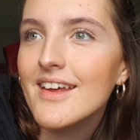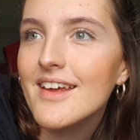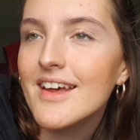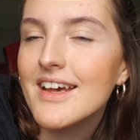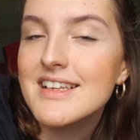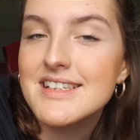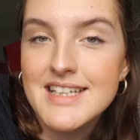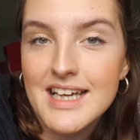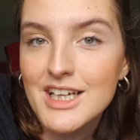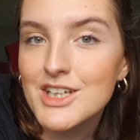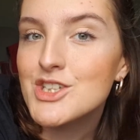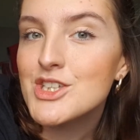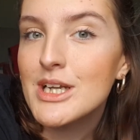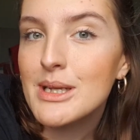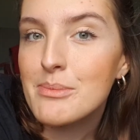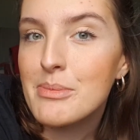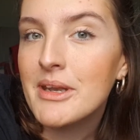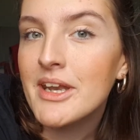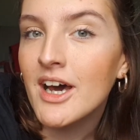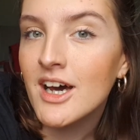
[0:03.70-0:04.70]
it's actually
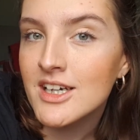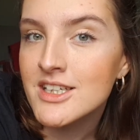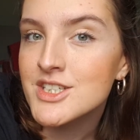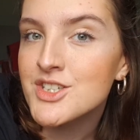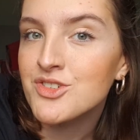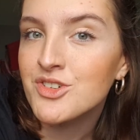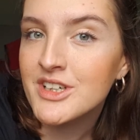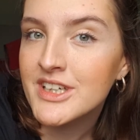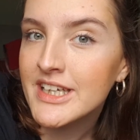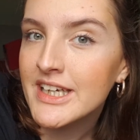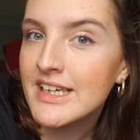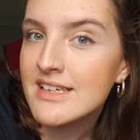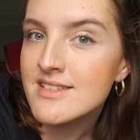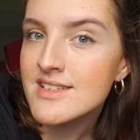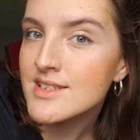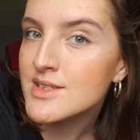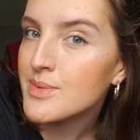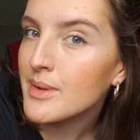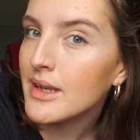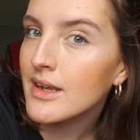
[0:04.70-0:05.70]
been under a year
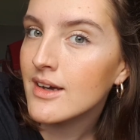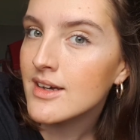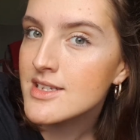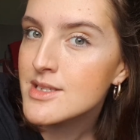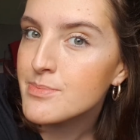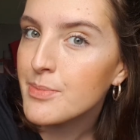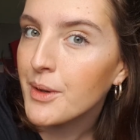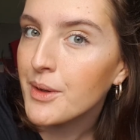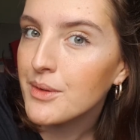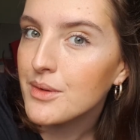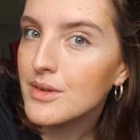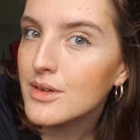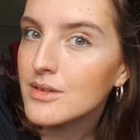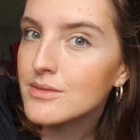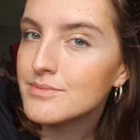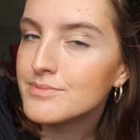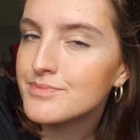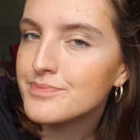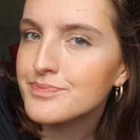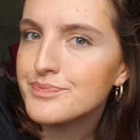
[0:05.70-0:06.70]
since we last spoke.
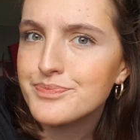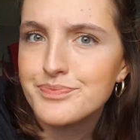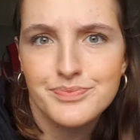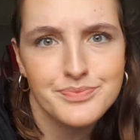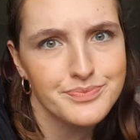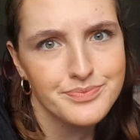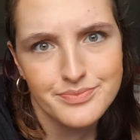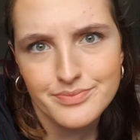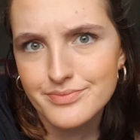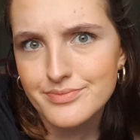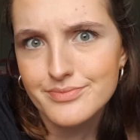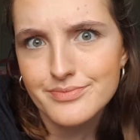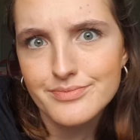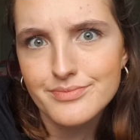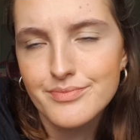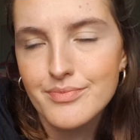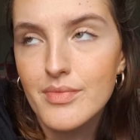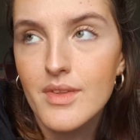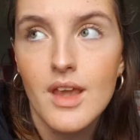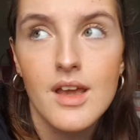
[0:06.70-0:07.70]

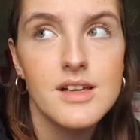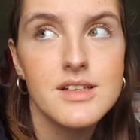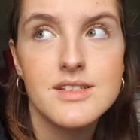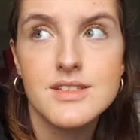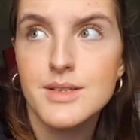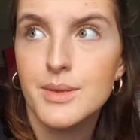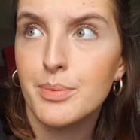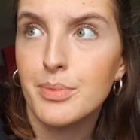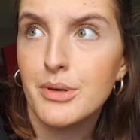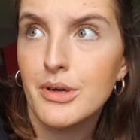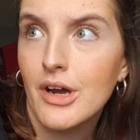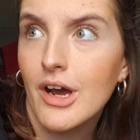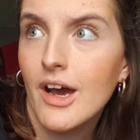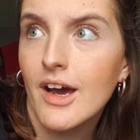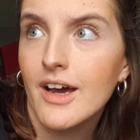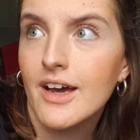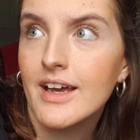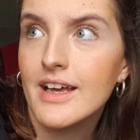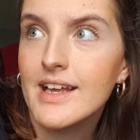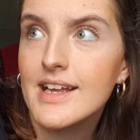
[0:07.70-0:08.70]

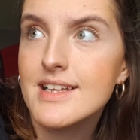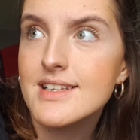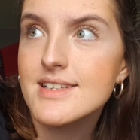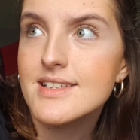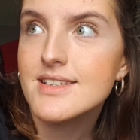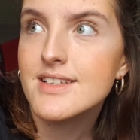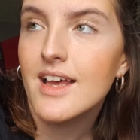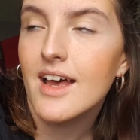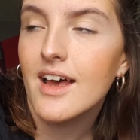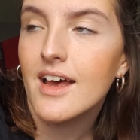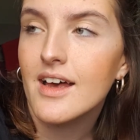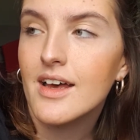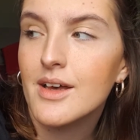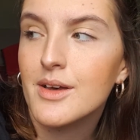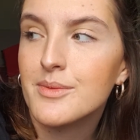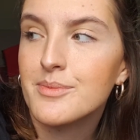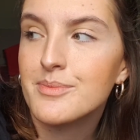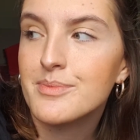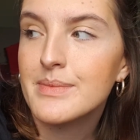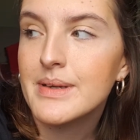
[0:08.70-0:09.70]
Surprise!
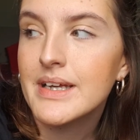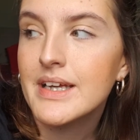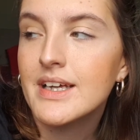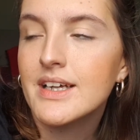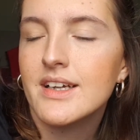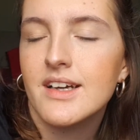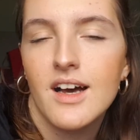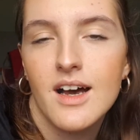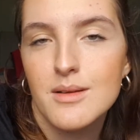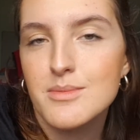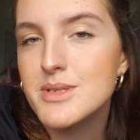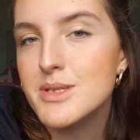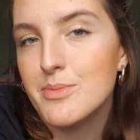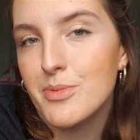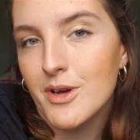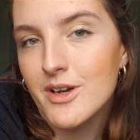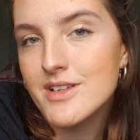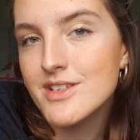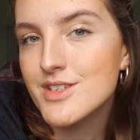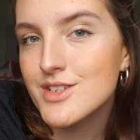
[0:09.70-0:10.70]
I'm
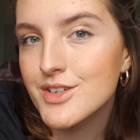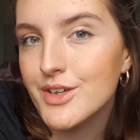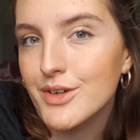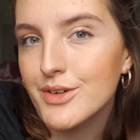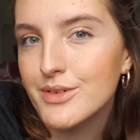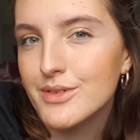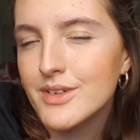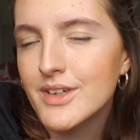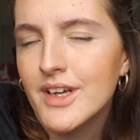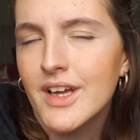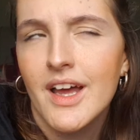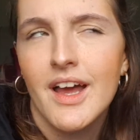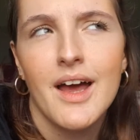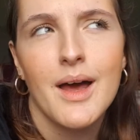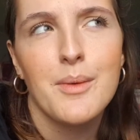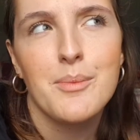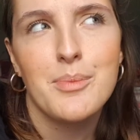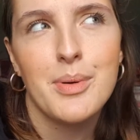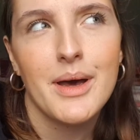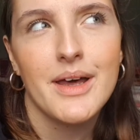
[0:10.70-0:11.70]
surprised too.
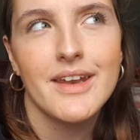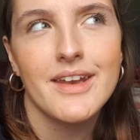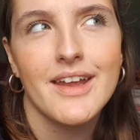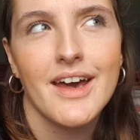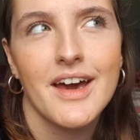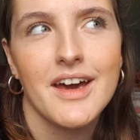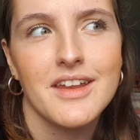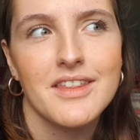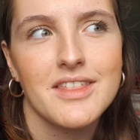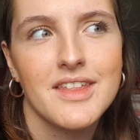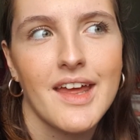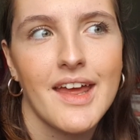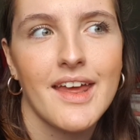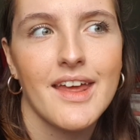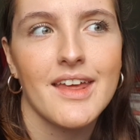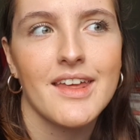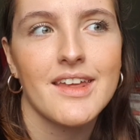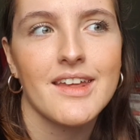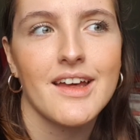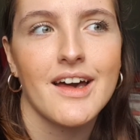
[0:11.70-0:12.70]
But I
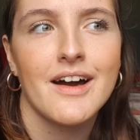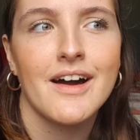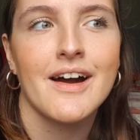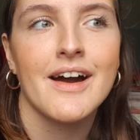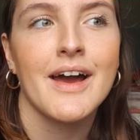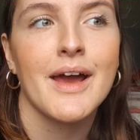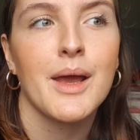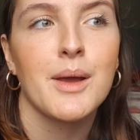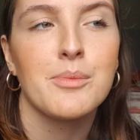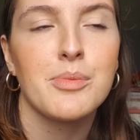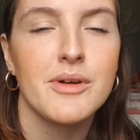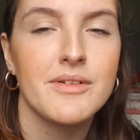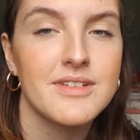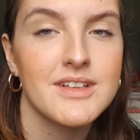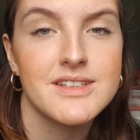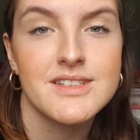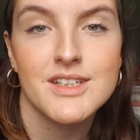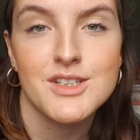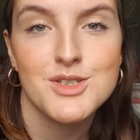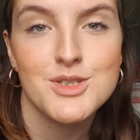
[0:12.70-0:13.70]
think I briefly
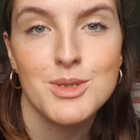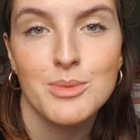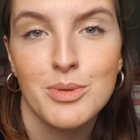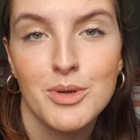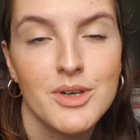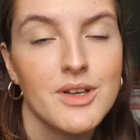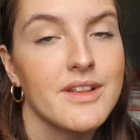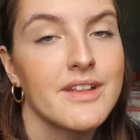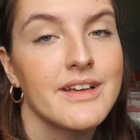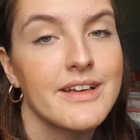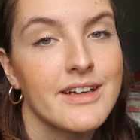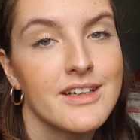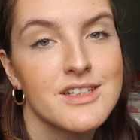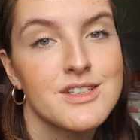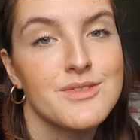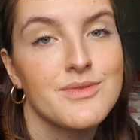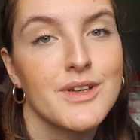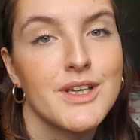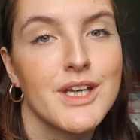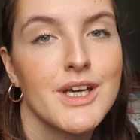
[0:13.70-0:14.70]
touched upon in the
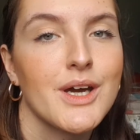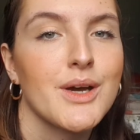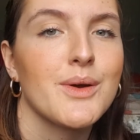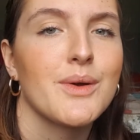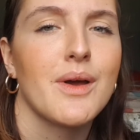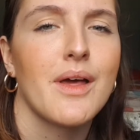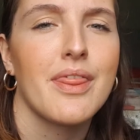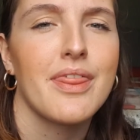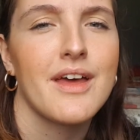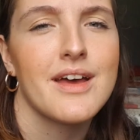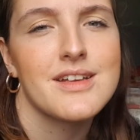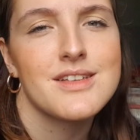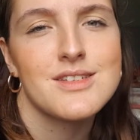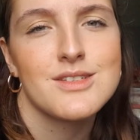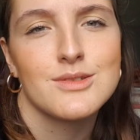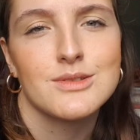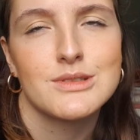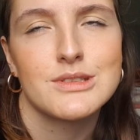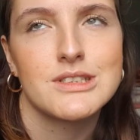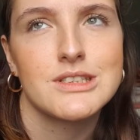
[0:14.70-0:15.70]
last video that
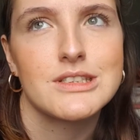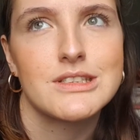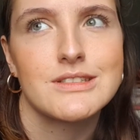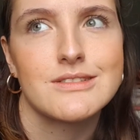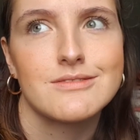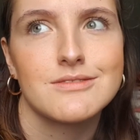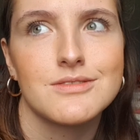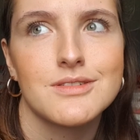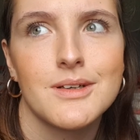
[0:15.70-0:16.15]
sort of